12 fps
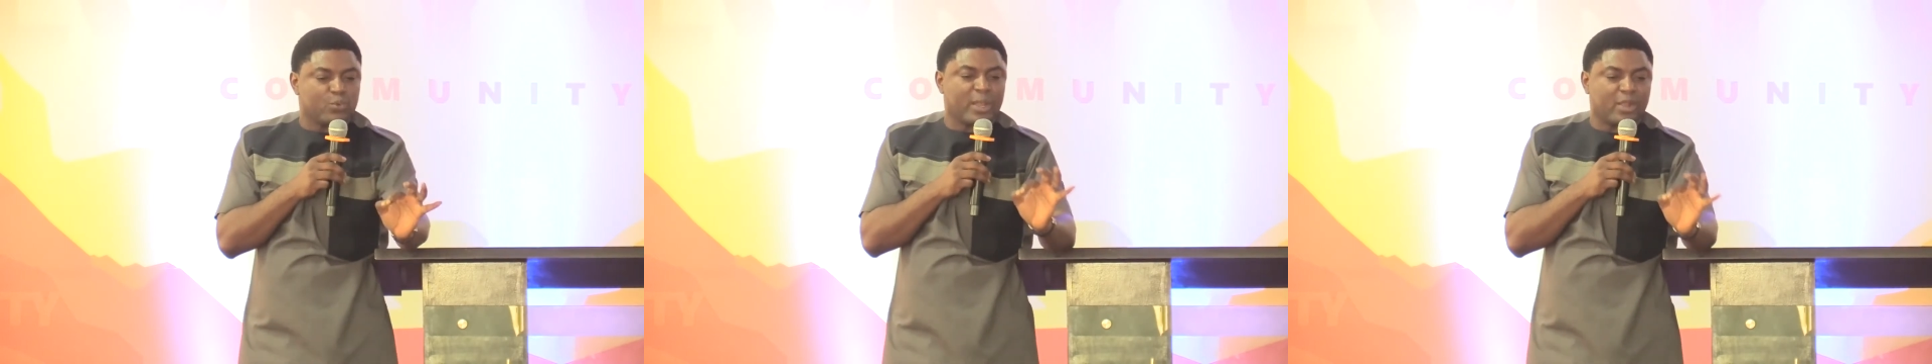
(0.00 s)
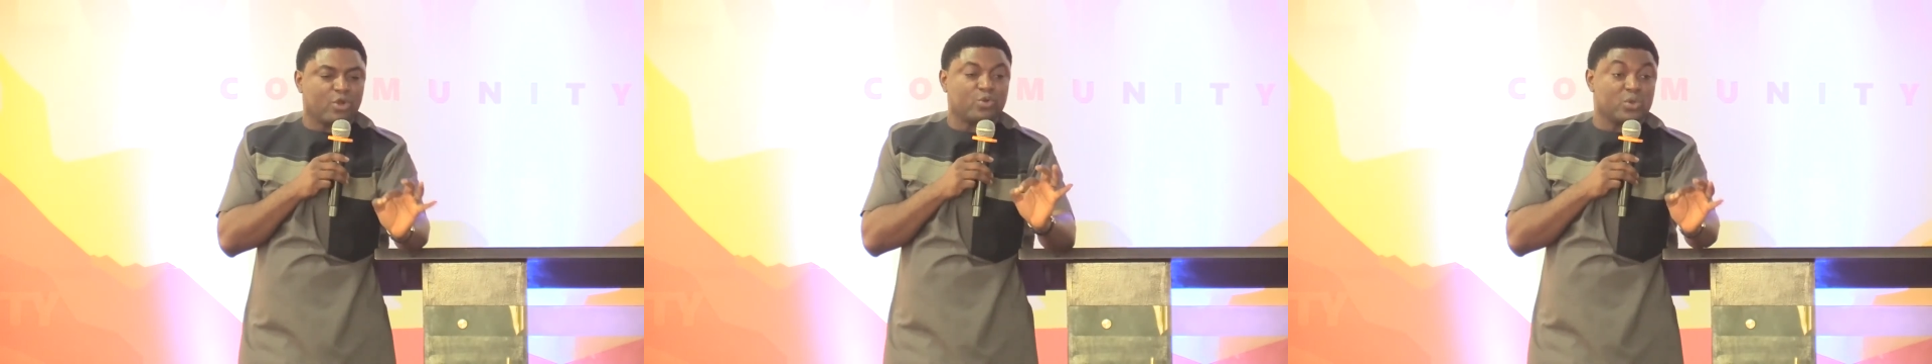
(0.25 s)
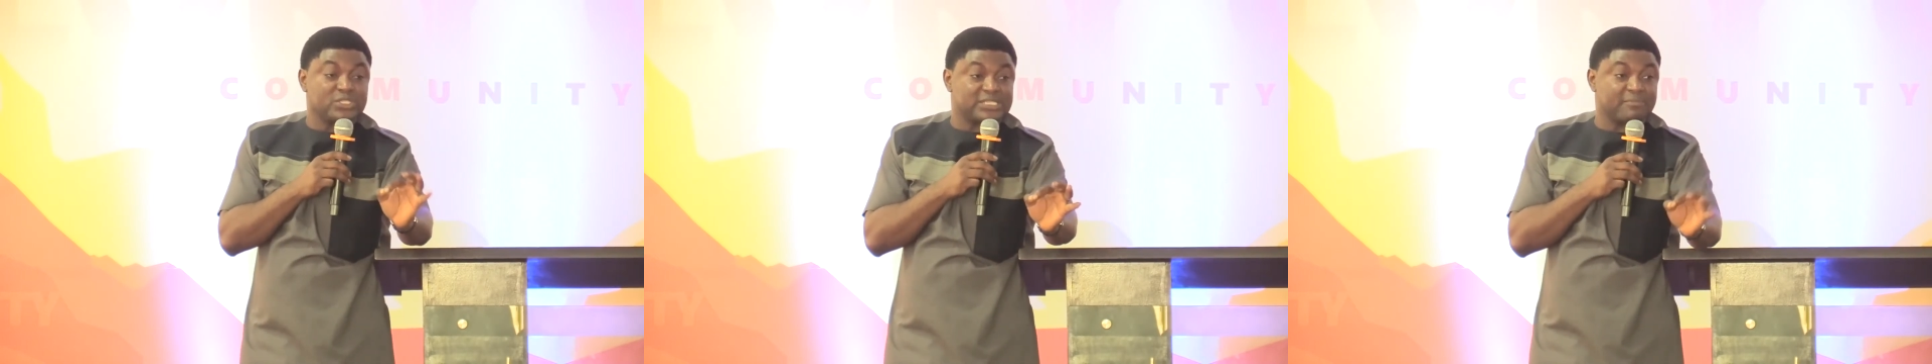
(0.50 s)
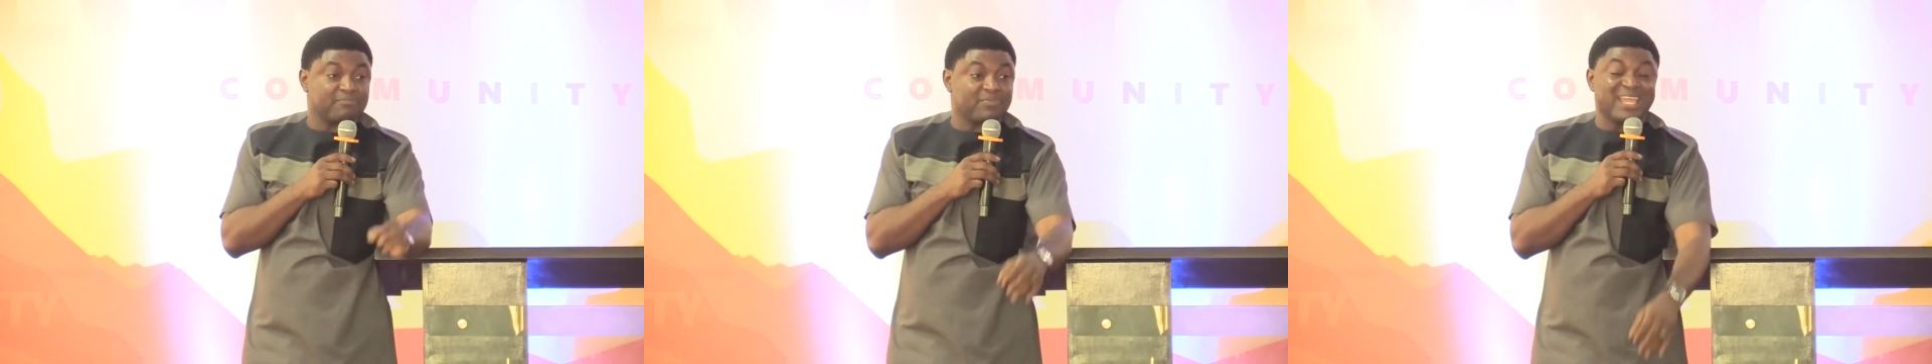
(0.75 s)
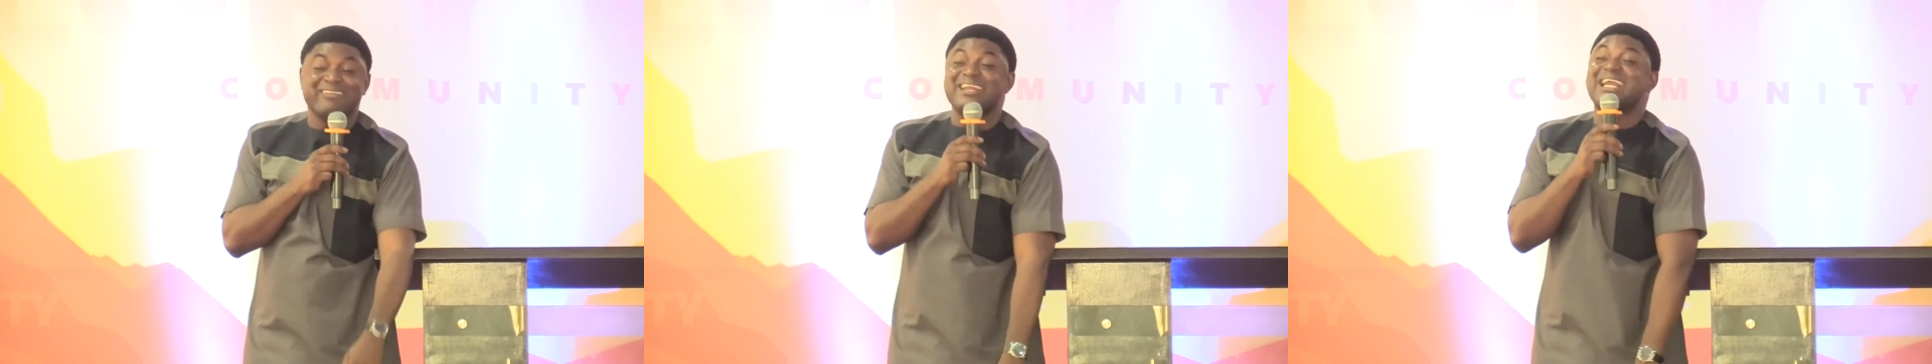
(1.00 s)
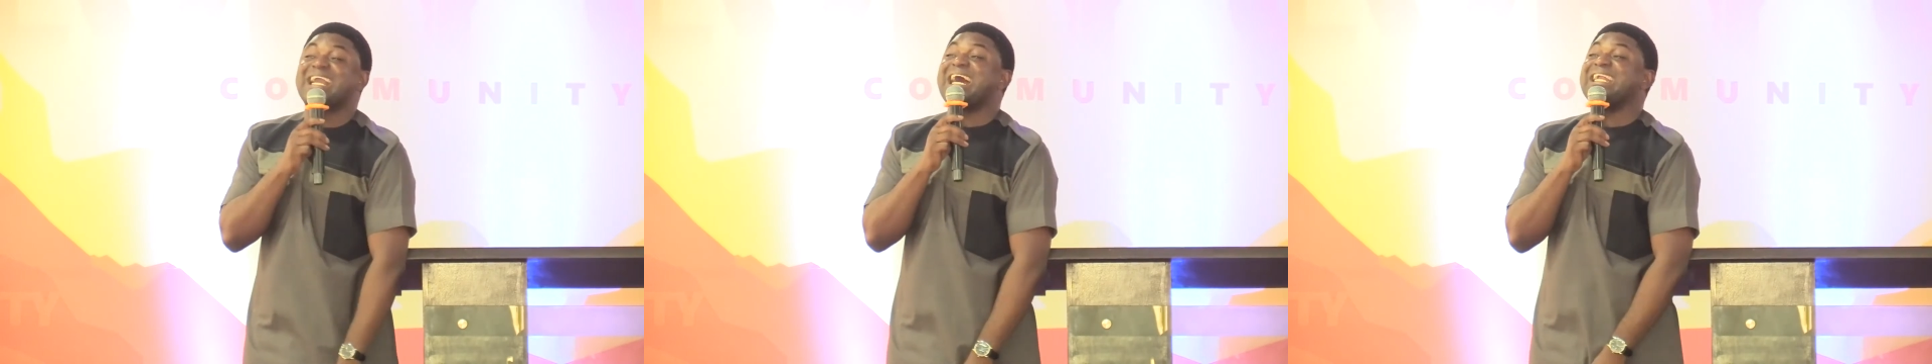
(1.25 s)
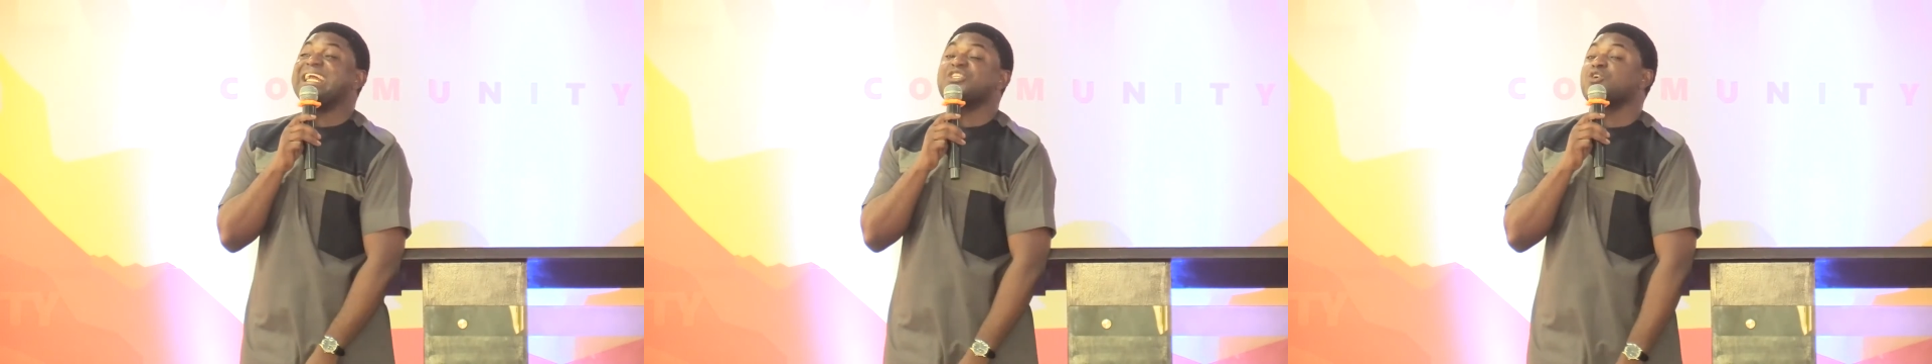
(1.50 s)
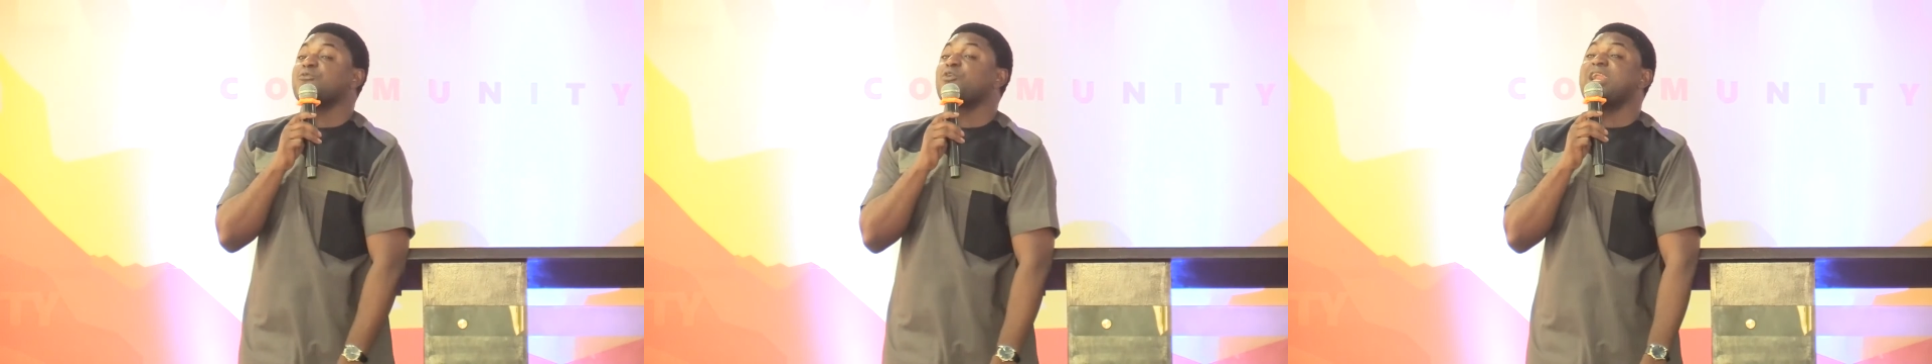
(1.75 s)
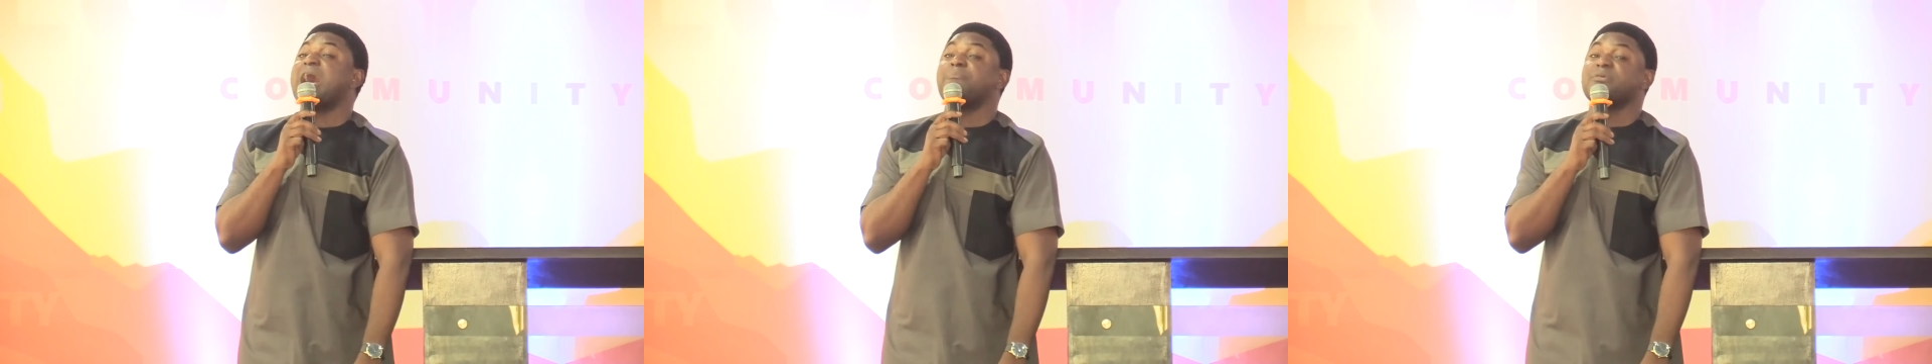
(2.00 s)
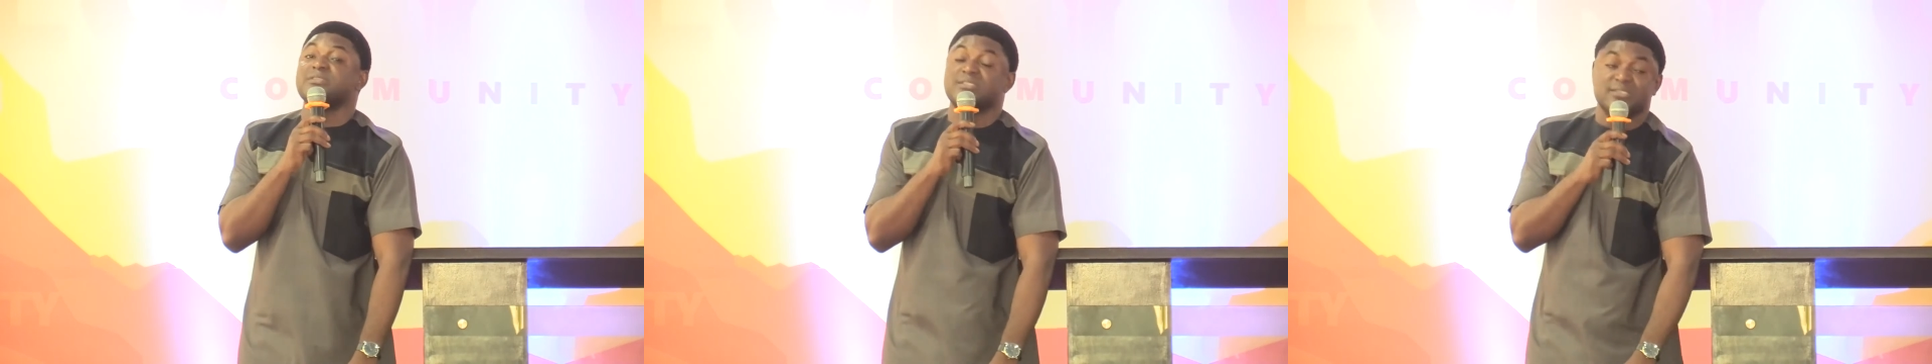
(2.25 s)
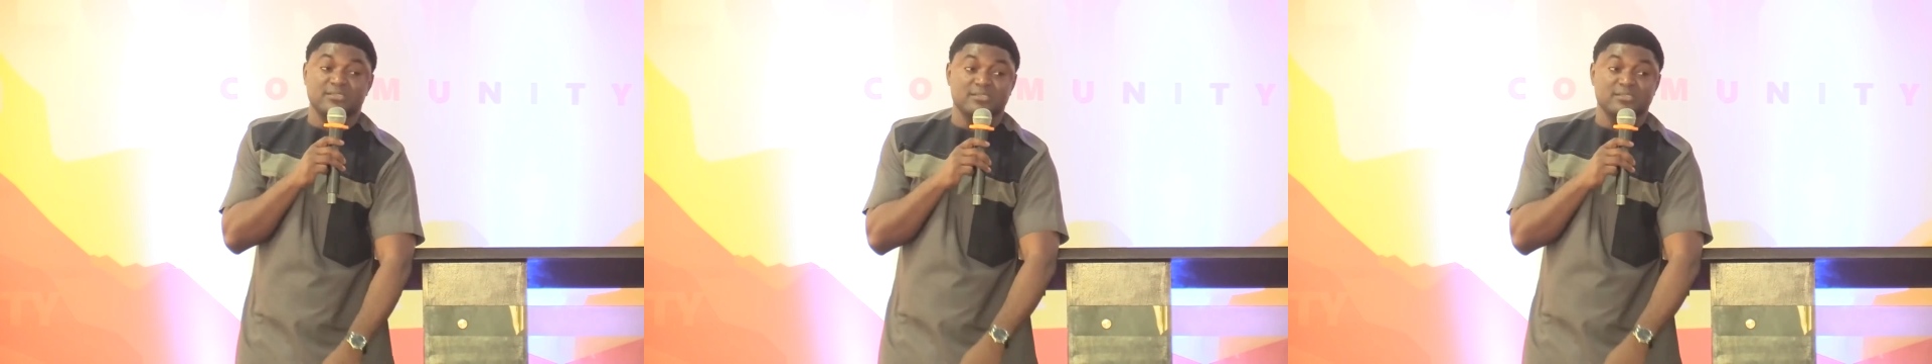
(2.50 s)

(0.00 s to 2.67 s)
where God wants him, regardless of what happens.